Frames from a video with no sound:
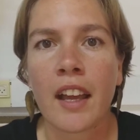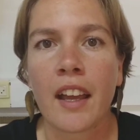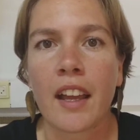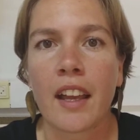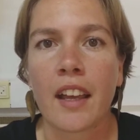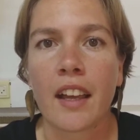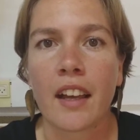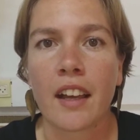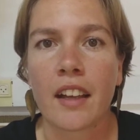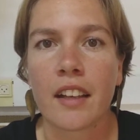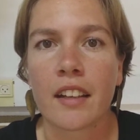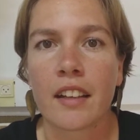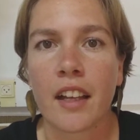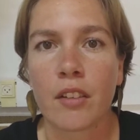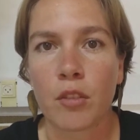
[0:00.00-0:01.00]

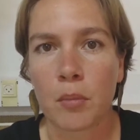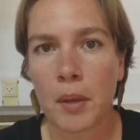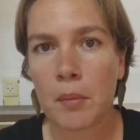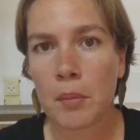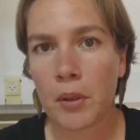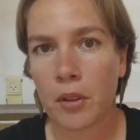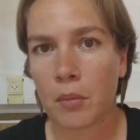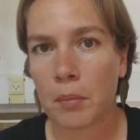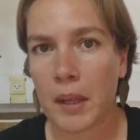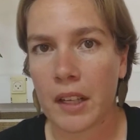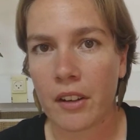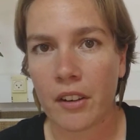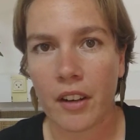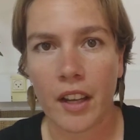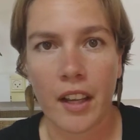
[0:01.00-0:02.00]
and remember them better.